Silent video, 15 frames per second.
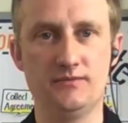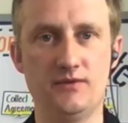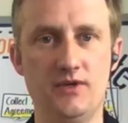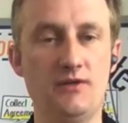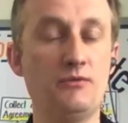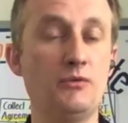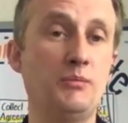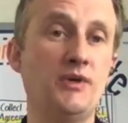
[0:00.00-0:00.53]
And
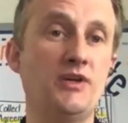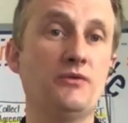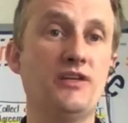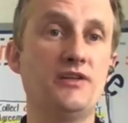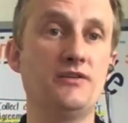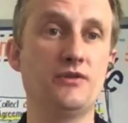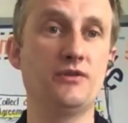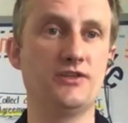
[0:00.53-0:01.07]
it would be great
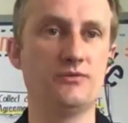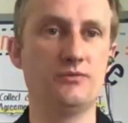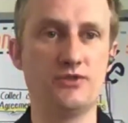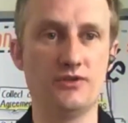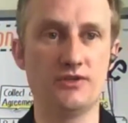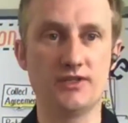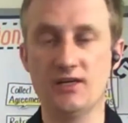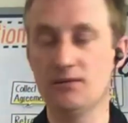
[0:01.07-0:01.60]
if you can switch
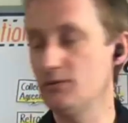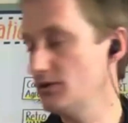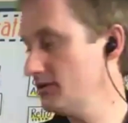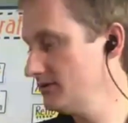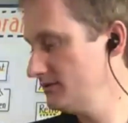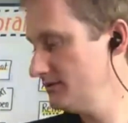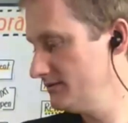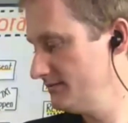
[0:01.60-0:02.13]
on the camera,
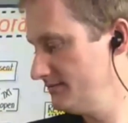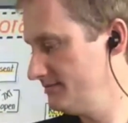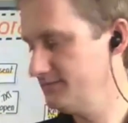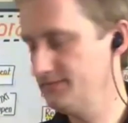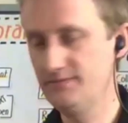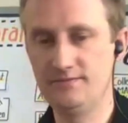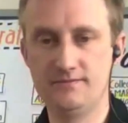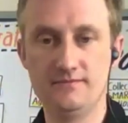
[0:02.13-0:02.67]

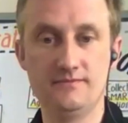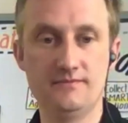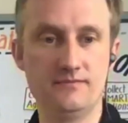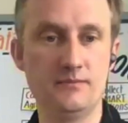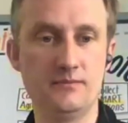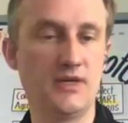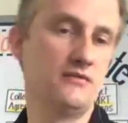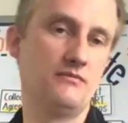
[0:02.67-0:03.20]

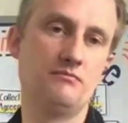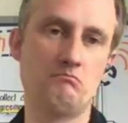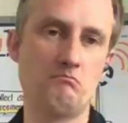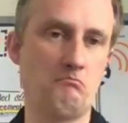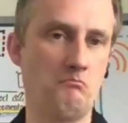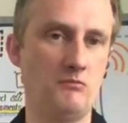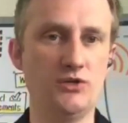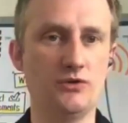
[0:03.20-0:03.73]
but okay,
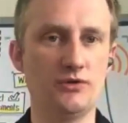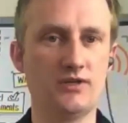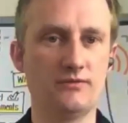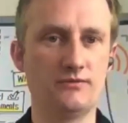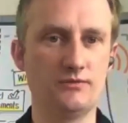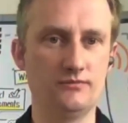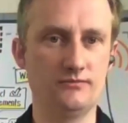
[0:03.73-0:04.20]
you don't have to.